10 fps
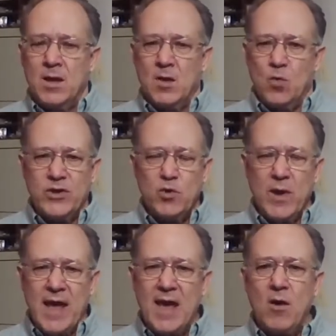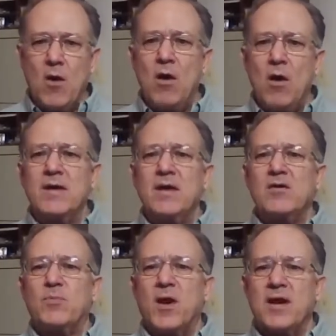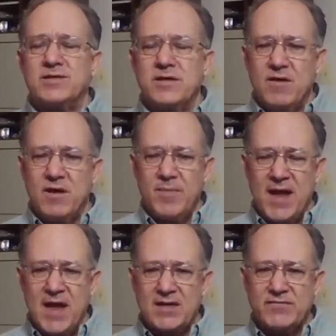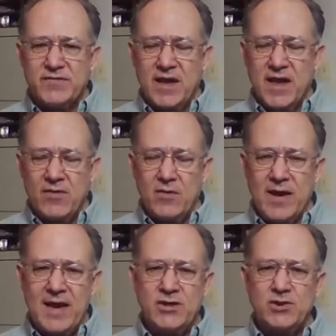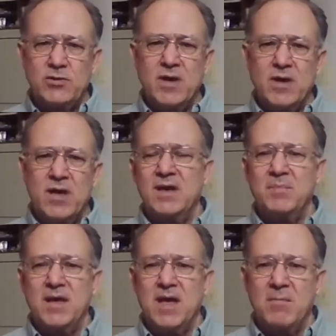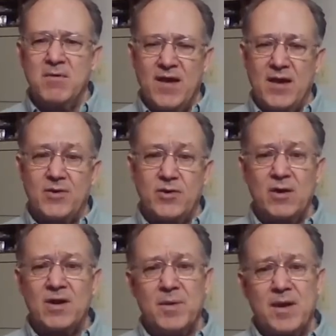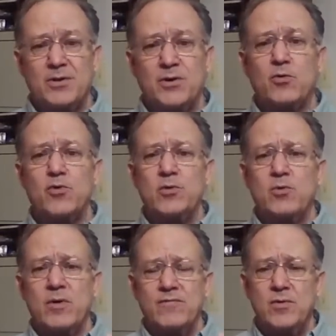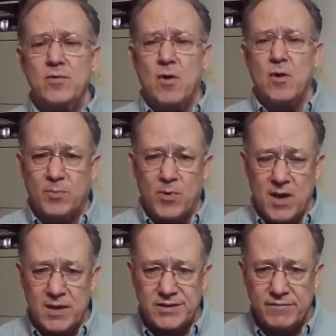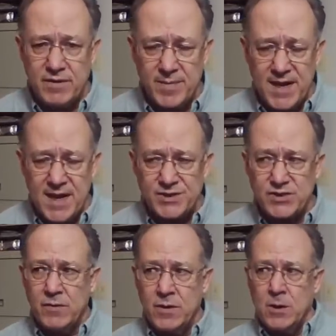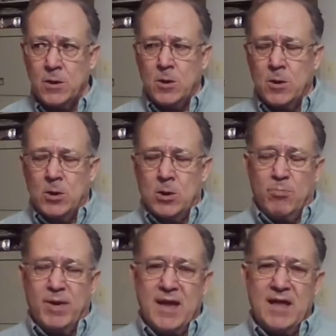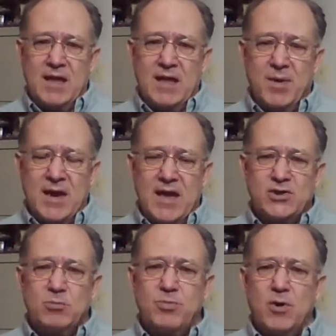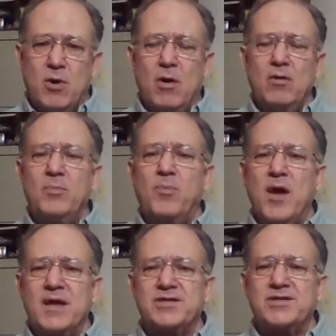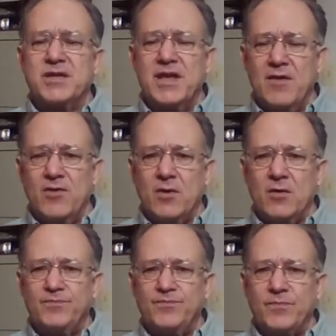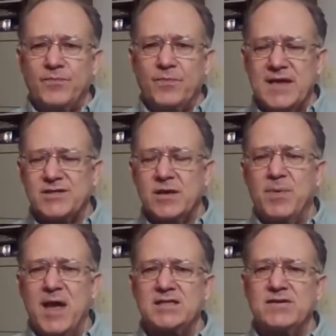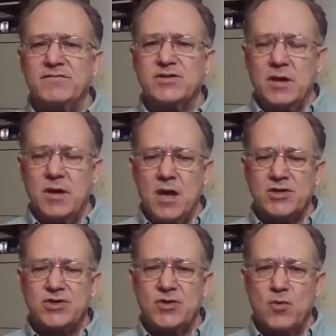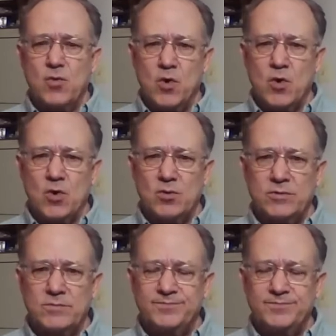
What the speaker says: When you add all the other products of Onpassive together, and as you come in and become a founder, you're going to be able to review all the products of Onpassive. But as you put all the products together, as Onpassive is going to launch to the world,